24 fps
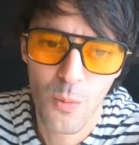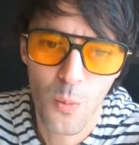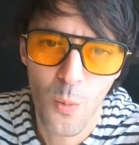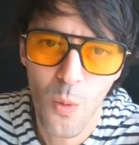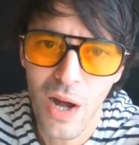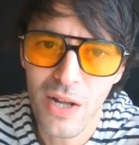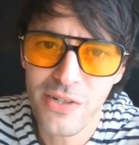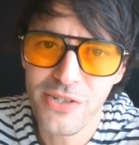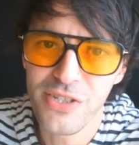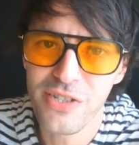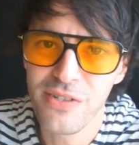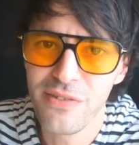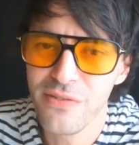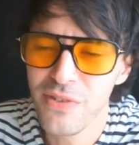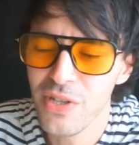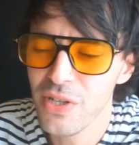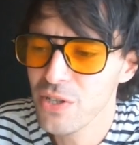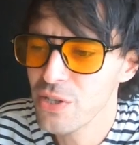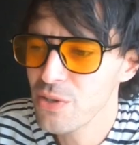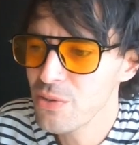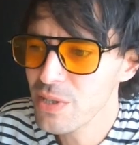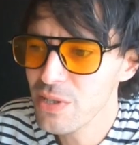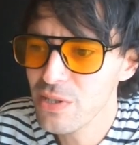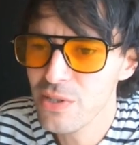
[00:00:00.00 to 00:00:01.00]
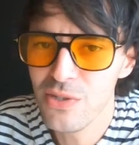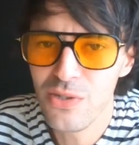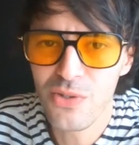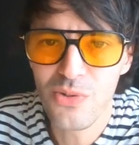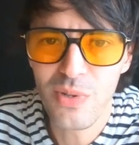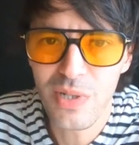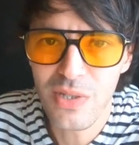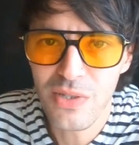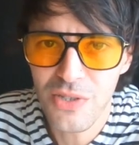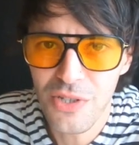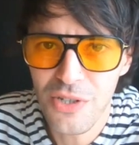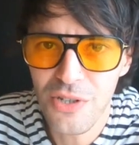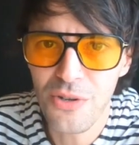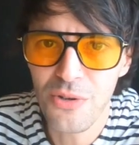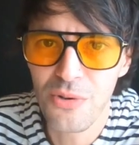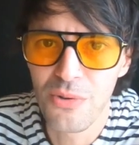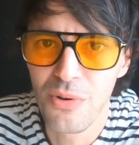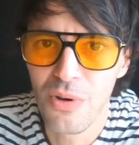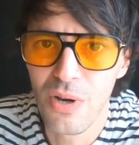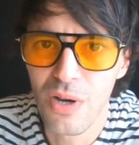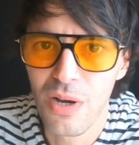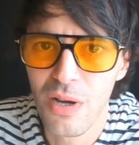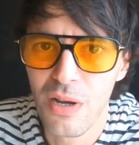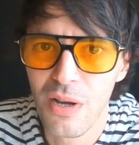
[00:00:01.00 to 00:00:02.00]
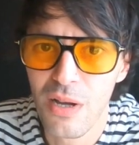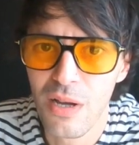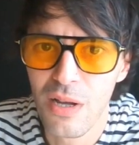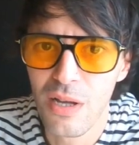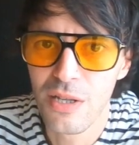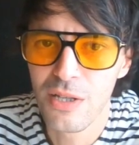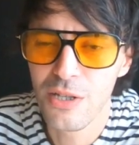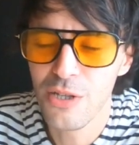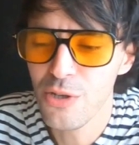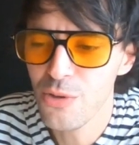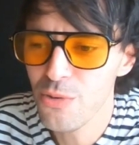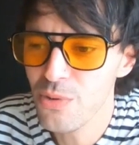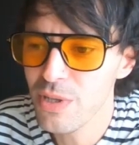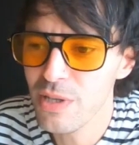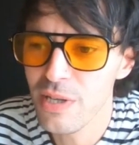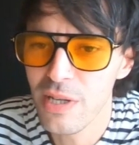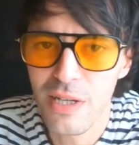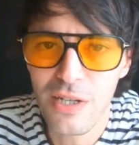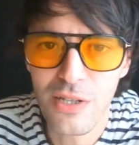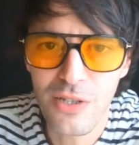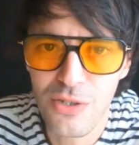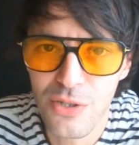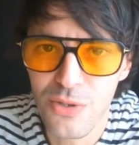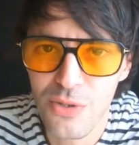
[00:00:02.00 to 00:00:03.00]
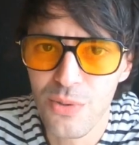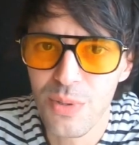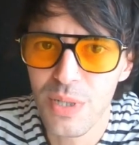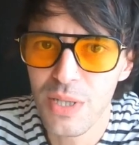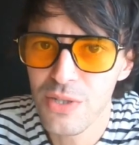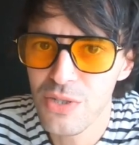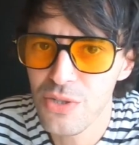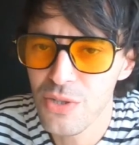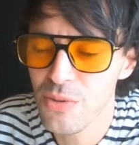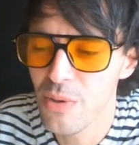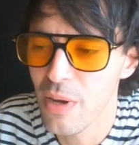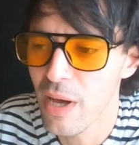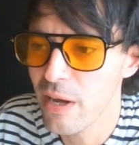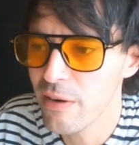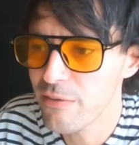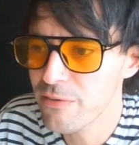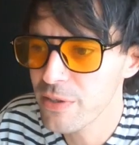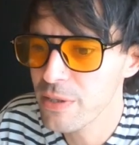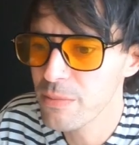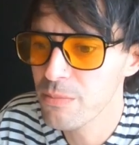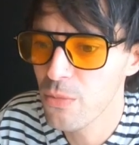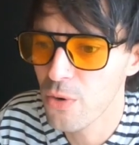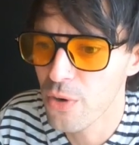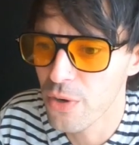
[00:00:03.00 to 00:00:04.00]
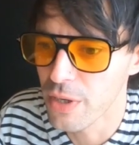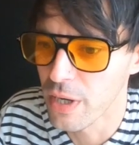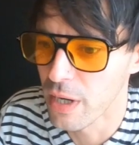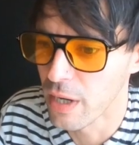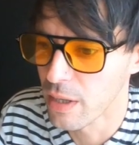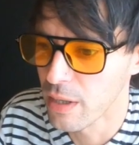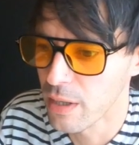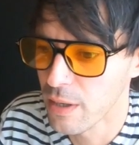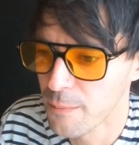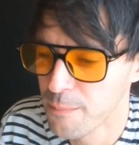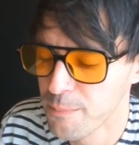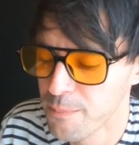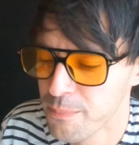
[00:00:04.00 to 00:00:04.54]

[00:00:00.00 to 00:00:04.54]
Watch the video. You can do it too. You can do it too. Every morning,